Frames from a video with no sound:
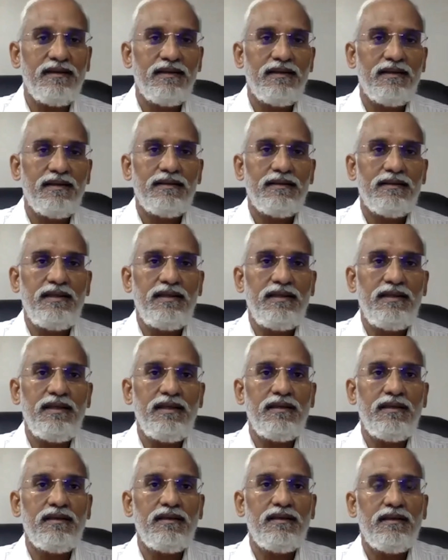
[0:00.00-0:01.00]
the
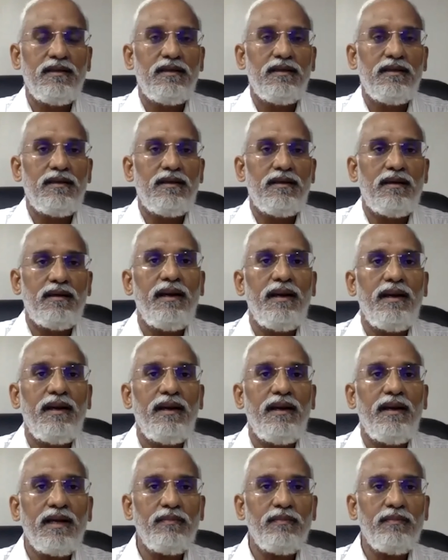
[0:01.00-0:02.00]

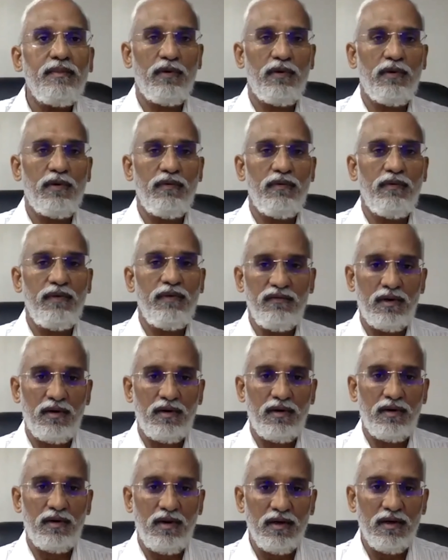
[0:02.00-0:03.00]
enactment providing for
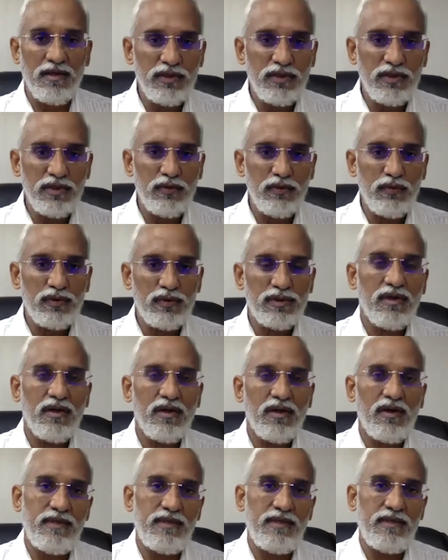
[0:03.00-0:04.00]
constitution of
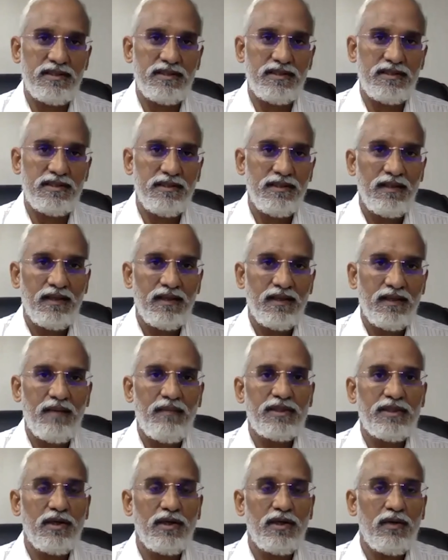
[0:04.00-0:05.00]
this
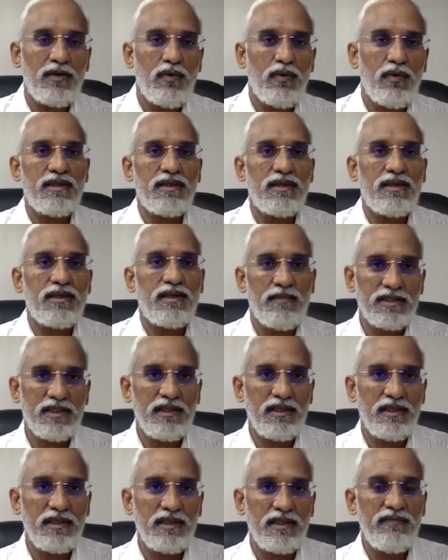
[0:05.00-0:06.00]
commercial courts and
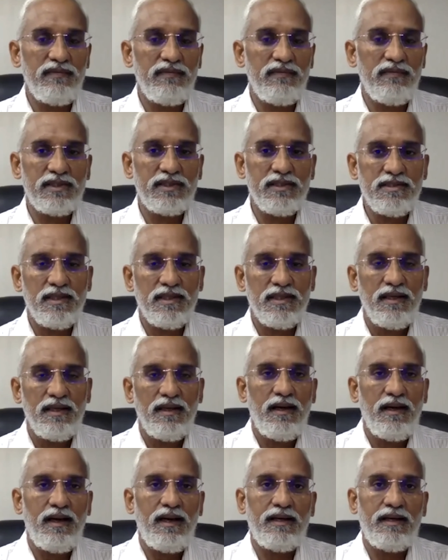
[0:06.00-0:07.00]
commercial divisions
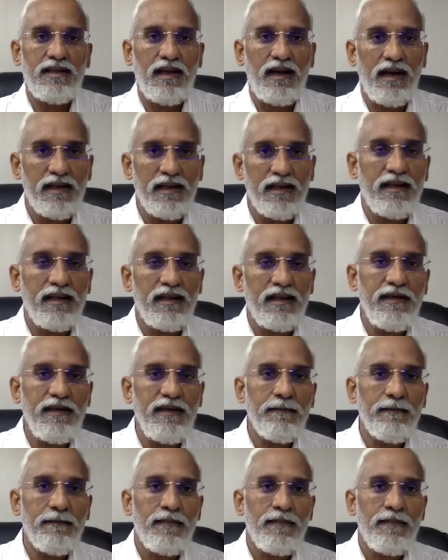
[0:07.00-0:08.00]
and the hierarchy
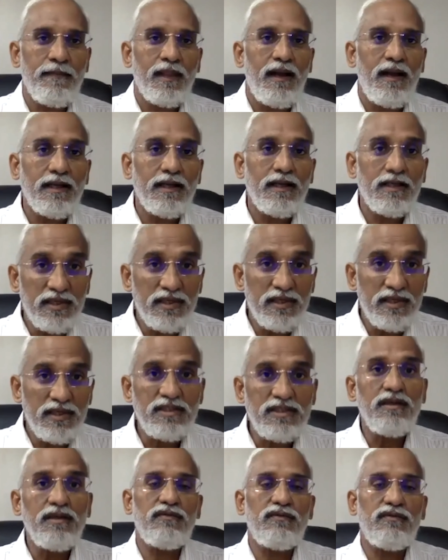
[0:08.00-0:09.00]
and the
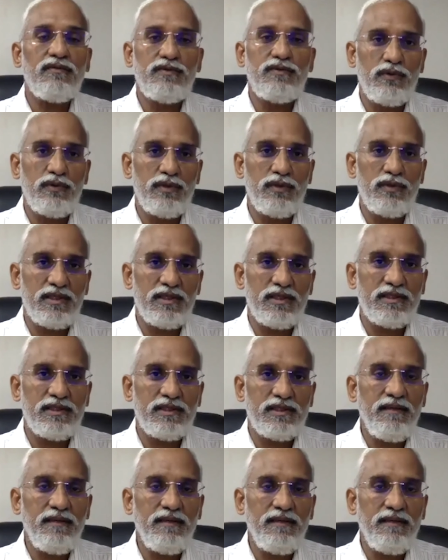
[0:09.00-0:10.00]
vesting of jurisdiction,
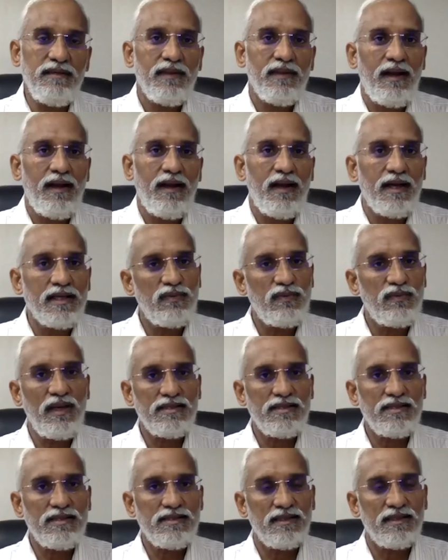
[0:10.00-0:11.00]
as well
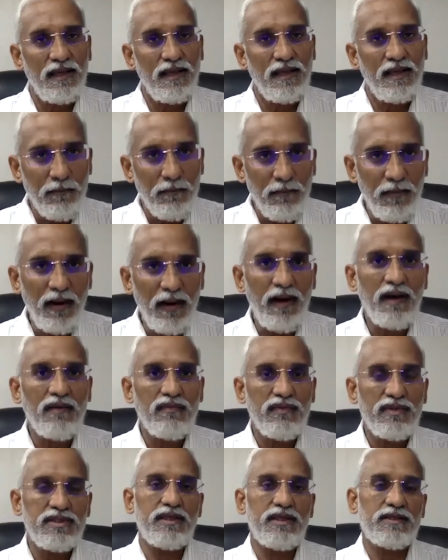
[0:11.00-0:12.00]
as a bar which
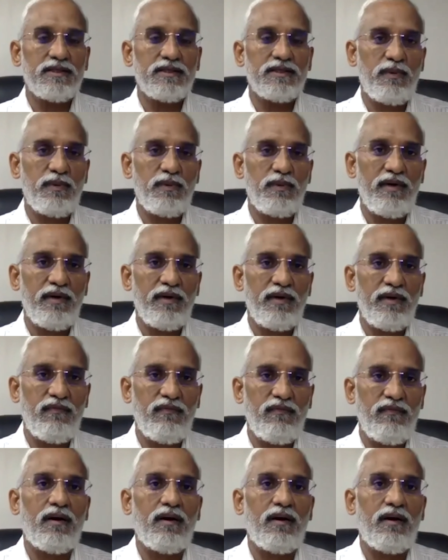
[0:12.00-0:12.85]
it has provided for.